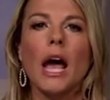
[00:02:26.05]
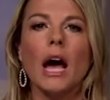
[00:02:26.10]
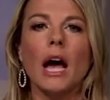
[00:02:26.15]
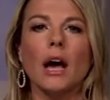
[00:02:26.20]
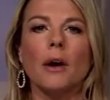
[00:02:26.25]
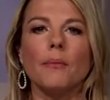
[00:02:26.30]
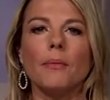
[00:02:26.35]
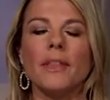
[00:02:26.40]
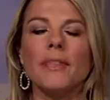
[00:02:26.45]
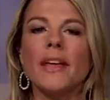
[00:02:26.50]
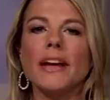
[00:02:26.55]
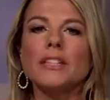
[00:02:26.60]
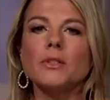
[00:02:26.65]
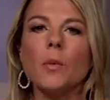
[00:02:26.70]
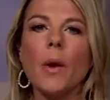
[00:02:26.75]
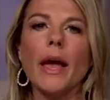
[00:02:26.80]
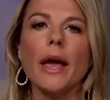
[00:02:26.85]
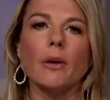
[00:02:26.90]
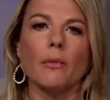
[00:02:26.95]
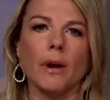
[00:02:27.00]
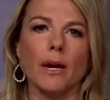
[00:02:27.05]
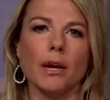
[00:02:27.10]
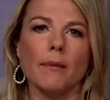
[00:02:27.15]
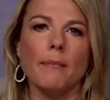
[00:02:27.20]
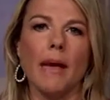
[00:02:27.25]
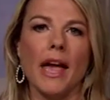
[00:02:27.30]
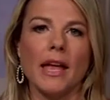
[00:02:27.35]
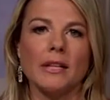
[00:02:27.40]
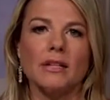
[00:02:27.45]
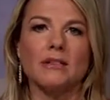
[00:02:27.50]
Um, and that's why I
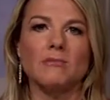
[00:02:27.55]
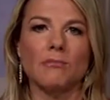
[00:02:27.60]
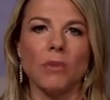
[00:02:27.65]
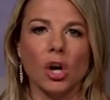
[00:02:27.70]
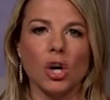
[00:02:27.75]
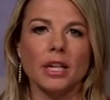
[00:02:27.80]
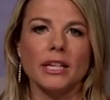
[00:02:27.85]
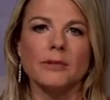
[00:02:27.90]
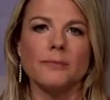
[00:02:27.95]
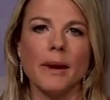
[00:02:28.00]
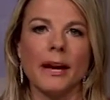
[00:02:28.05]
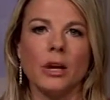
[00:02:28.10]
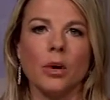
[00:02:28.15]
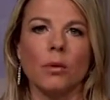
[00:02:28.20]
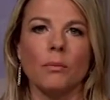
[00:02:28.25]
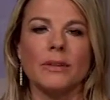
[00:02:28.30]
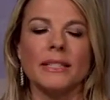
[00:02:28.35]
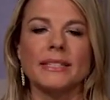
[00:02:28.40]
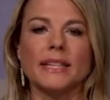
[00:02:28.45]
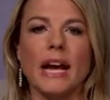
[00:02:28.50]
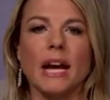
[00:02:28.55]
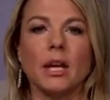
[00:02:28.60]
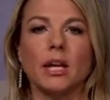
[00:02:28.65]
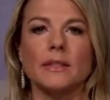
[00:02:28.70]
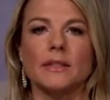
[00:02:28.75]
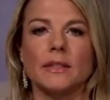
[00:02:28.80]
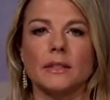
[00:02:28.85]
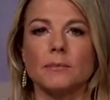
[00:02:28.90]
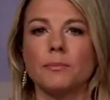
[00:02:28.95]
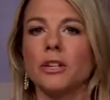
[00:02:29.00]
recommend Marcus by Goldman
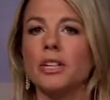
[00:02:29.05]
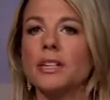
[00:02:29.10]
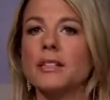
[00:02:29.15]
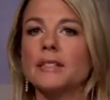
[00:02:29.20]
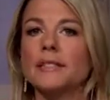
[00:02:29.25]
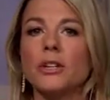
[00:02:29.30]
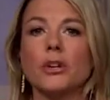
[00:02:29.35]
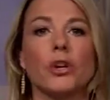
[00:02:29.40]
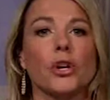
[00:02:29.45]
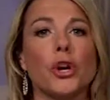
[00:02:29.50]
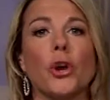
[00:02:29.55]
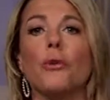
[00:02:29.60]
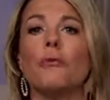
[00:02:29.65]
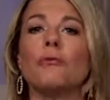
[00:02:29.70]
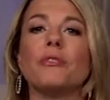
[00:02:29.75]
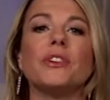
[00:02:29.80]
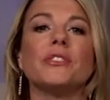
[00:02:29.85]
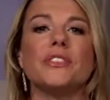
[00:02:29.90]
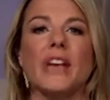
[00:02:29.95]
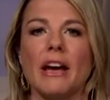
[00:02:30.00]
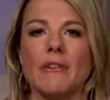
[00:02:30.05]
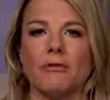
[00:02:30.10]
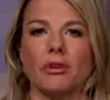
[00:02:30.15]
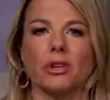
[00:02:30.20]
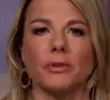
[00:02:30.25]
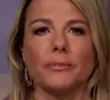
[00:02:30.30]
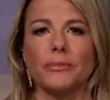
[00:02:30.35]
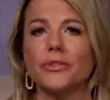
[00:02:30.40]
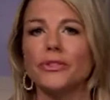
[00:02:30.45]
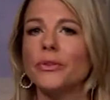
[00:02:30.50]
Sachs because there are no fees
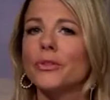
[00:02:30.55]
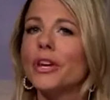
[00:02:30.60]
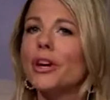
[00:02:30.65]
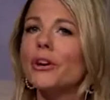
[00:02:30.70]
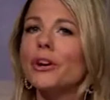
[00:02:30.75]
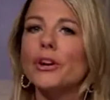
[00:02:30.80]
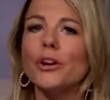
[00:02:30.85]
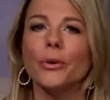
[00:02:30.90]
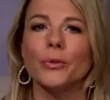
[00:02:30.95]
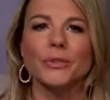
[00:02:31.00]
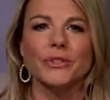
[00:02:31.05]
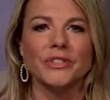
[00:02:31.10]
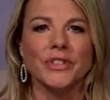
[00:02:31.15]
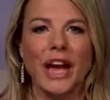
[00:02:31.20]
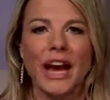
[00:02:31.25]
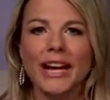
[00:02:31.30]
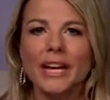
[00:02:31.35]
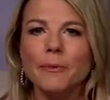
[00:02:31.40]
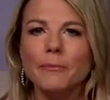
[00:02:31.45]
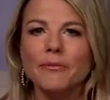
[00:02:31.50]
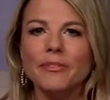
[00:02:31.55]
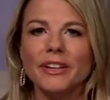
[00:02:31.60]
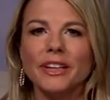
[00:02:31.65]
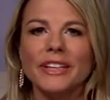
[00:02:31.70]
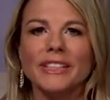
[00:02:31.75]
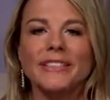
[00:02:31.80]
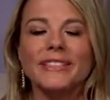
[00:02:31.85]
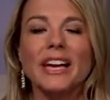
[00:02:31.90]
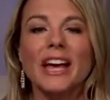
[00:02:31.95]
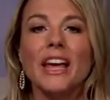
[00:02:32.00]
ever. So there are no sign-up
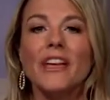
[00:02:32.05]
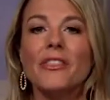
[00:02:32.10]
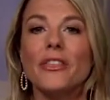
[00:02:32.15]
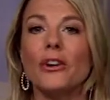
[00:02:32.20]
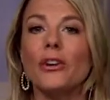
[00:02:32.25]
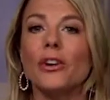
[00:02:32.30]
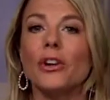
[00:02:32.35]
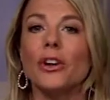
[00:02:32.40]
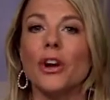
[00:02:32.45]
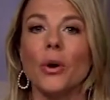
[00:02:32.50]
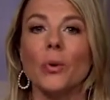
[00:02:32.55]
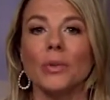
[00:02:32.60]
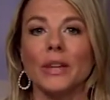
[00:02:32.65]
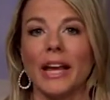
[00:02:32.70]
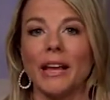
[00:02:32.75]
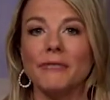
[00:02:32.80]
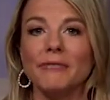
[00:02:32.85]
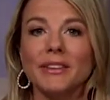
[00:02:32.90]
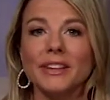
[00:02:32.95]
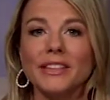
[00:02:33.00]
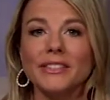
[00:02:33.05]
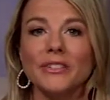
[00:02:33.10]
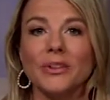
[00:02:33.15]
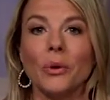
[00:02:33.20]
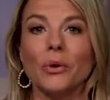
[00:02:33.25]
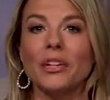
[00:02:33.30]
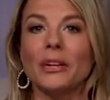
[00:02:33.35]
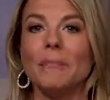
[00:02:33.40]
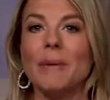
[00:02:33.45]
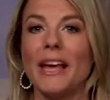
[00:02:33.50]
fees. There are no late fees.
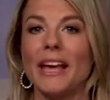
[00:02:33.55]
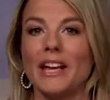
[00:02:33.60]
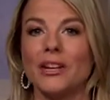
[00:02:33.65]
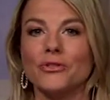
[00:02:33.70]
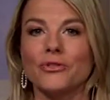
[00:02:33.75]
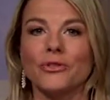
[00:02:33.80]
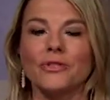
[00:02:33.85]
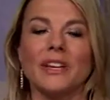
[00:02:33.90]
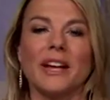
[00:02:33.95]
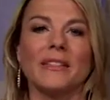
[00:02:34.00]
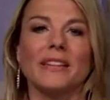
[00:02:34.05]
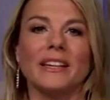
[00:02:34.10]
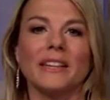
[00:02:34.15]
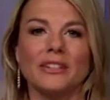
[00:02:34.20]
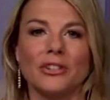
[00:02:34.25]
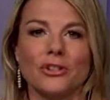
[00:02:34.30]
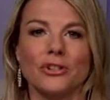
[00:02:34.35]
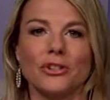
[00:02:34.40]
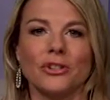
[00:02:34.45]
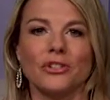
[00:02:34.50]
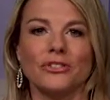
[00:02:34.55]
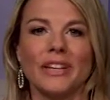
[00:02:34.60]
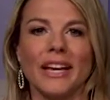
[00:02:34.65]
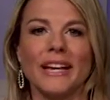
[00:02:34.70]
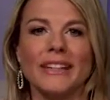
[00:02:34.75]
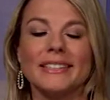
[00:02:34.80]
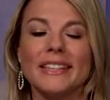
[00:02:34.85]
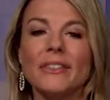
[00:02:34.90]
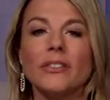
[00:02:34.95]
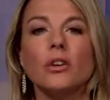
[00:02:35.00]
You only pay interest on the additional
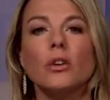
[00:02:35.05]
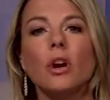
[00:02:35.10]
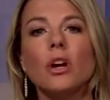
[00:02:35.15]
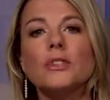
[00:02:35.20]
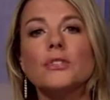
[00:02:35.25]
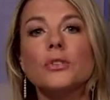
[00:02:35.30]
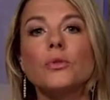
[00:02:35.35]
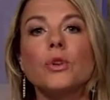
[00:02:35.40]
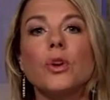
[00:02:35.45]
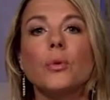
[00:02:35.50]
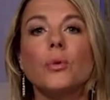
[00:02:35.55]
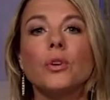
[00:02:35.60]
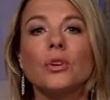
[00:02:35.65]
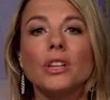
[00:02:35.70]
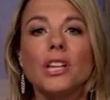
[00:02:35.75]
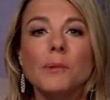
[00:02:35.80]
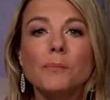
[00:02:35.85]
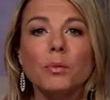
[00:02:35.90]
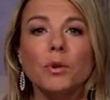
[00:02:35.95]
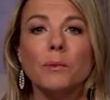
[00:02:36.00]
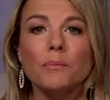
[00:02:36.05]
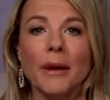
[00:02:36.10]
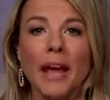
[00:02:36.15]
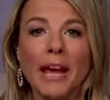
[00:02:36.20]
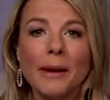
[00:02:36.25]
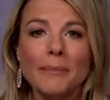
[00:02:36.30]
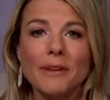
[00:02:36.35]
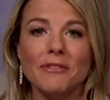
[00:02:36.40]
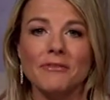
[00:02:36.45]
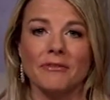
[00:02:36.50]
days. And there are also no early
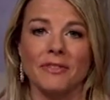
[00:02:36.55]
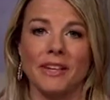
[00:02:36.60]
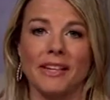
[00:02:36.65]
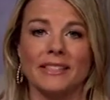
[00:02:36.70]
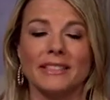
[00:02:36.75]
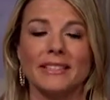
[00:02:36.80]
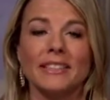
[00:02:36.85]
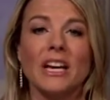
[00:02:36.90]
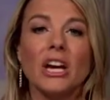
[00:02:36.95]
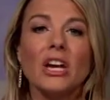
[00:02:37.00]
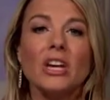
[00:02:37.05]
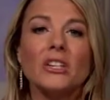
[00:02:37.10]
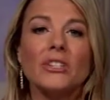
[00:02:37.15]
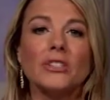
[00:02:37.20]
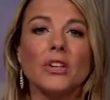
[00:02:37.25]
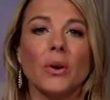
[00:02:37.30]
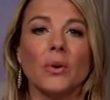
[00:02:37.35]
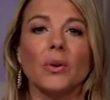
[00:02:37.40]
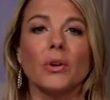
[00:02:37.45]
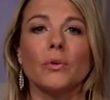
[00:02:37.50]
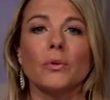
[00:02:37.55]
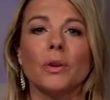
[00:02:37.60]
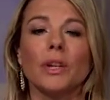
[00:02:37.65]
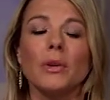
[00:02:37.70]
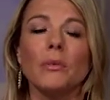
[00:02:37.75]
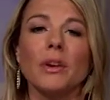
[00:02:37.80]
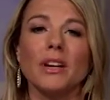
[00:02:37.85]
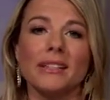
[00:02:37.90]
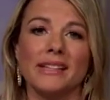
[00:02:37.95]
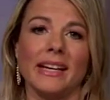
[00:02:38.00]
prepayment fees. So you
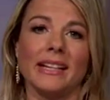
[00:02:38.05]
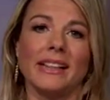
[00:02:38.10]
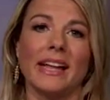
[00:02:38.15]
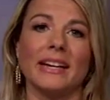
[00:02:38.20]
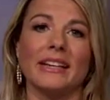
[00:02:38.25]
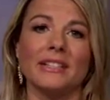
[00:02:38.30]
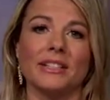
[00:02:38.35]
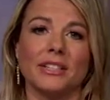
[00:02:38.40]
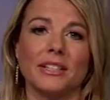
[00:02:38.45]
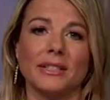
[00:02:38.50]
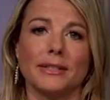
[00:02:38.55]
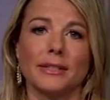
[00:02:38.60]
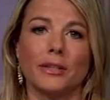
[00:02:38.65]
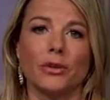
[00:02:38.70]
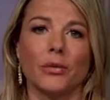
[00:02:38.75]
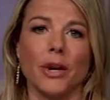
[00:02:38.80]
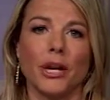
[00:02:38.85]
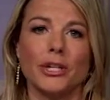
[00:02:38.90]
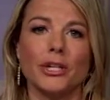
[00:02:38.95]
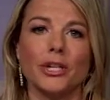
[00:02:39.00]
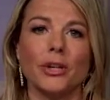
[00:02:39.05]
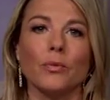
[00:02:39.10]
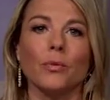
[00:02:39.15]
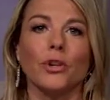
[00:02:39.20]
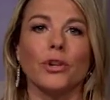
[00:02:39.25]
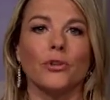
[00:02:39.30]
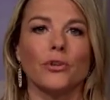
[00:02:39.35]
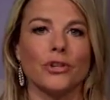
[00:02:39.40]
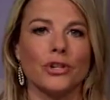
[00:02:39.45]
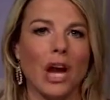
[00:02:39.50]
really want to take that into consideration
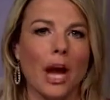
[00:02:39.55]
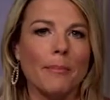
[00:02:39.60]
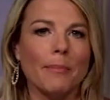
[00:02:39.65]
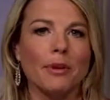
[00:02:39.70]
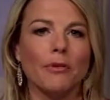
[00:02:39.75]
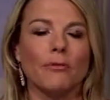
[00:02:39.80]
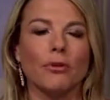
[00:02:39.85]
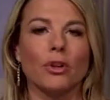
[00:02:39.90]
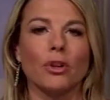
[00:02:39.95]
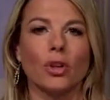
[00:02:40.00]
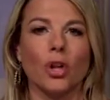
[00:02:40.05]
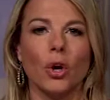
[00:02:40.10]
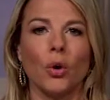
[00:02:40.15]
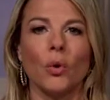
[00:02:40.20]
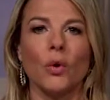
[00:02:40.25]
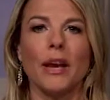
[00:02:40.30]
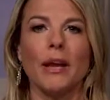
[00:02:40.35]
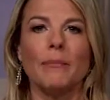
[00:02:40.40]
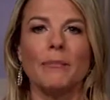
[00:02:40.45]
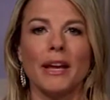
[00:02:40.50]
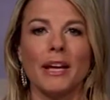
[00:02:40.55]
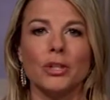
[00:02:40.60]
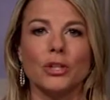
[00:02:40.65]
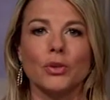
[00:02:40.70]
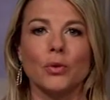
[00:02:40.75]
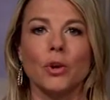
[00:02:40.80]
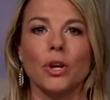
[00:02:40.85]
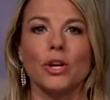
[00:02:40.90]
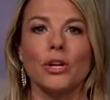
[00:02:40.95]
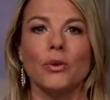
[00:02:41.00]
when you're shopping for a loan and make
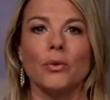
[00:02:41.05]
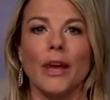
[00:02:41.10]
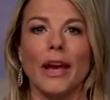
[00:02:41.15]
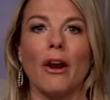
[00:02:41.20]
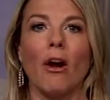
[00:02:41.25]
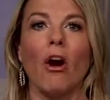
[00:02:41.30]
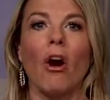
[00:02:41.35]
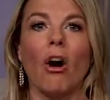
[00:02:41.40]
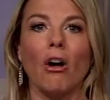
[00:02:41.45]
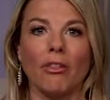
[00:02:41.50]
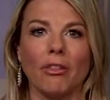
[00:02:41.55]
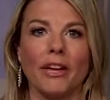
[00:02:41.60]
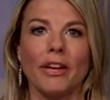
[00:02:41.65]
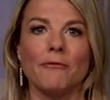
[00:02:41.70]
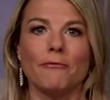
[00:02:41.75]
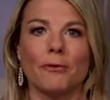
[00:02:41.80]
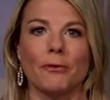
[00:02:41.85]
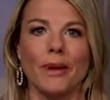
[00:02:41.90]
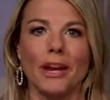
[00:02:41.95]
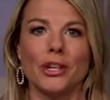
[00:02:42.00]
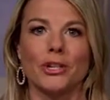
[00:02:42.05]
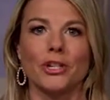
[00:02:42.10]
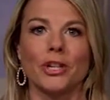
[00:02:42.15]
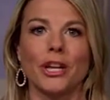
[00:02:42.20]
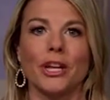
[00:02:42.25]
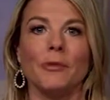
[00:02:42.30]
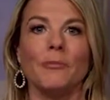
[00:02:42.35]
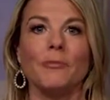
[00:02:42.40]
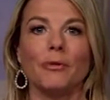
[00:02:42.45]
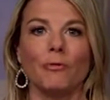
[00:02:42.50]
sure you get all the
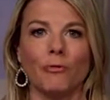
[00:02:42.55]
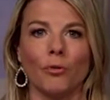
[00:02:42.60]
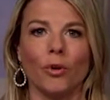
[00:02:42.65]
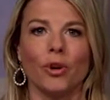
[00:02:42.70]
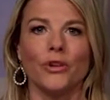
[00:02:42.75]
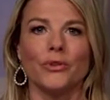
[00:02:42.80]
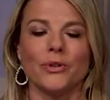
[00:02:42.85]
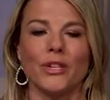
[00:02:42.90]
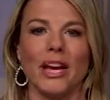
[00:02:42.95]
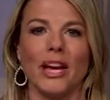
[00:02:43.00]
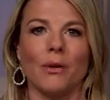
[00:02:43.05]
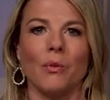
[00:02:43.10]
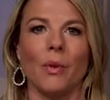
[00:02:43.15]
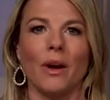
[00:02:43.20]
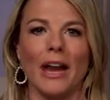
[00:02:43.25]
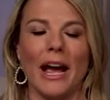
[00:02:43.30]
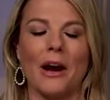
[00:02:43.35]
information before you take one